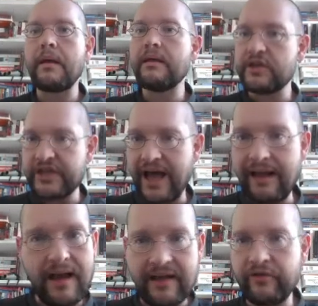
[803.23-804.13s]

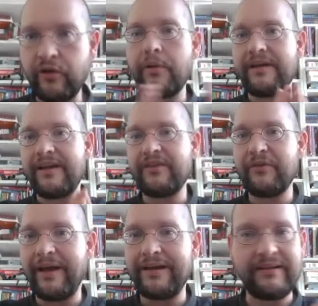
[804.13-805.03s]
Jade has already
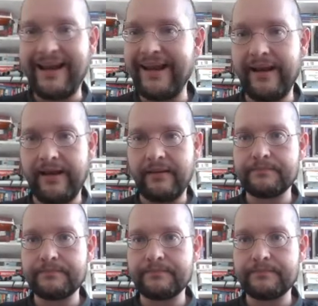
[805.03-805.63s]
explained it clearly.